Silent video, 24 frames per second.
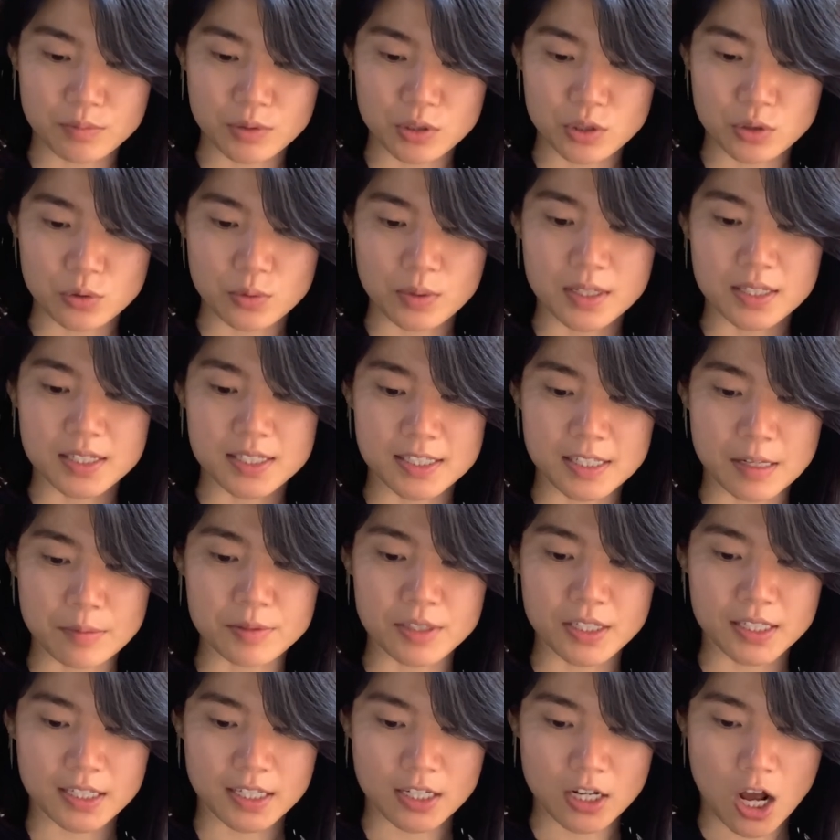between
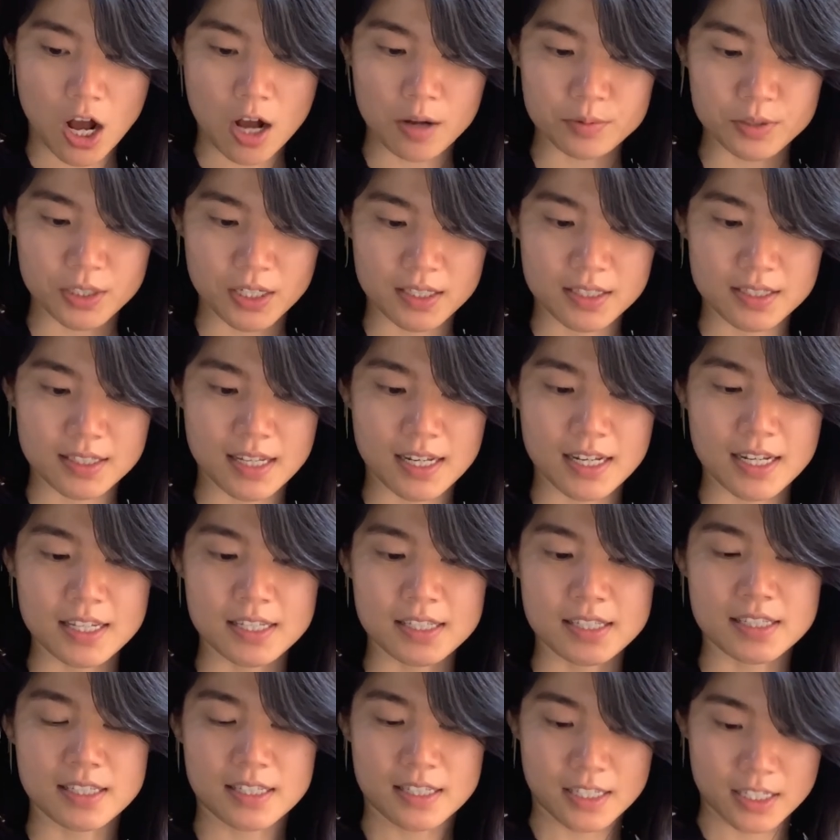subject and object, that
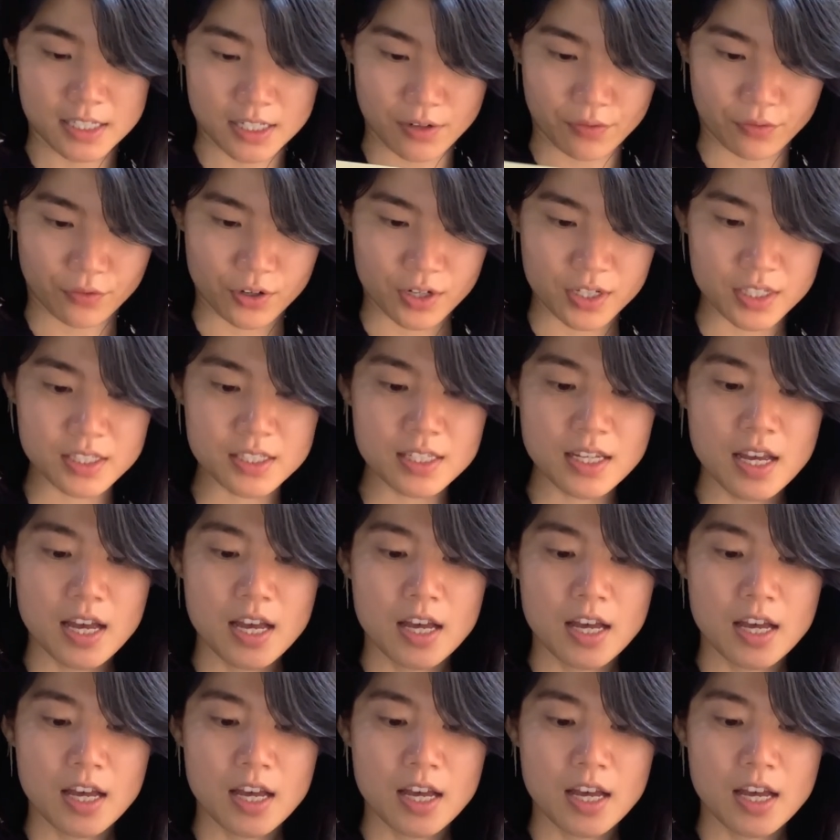is, the difference,